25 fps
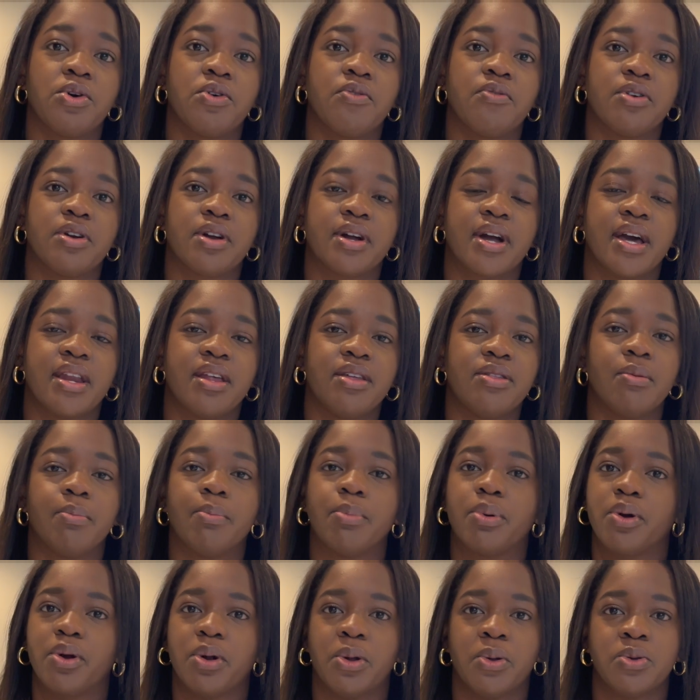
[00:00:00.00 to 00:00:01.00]
over kind of the
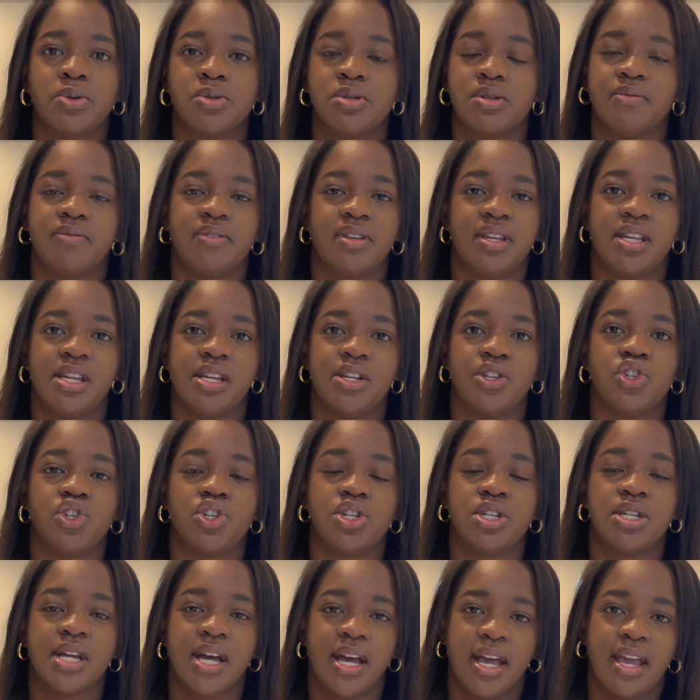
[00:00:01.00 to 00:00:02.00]
pros of each
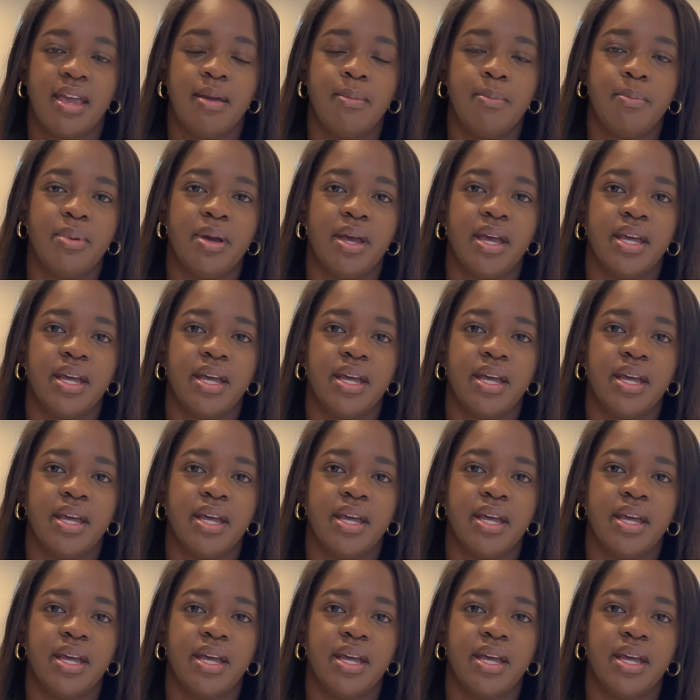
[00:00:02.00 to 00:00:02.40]
type.